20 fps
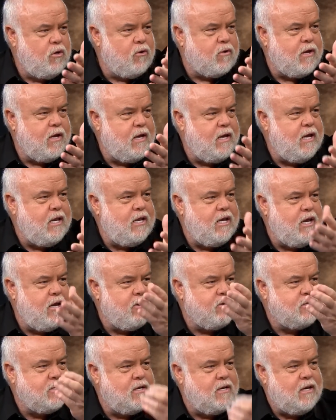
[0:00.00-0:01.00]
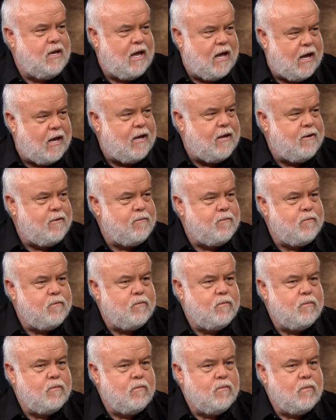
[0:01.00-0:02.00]
looking in here today
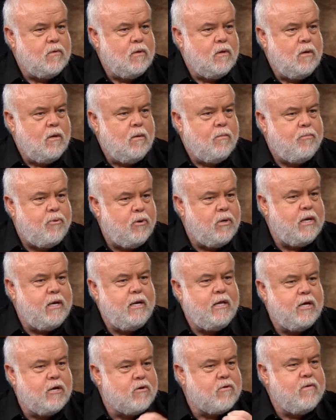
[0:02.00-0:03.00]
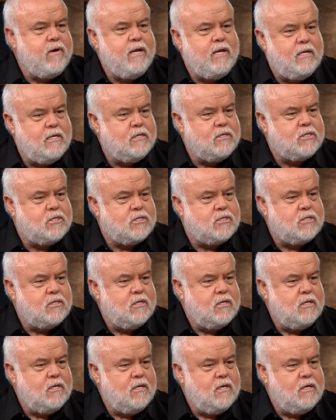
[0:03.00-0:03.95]
put any credence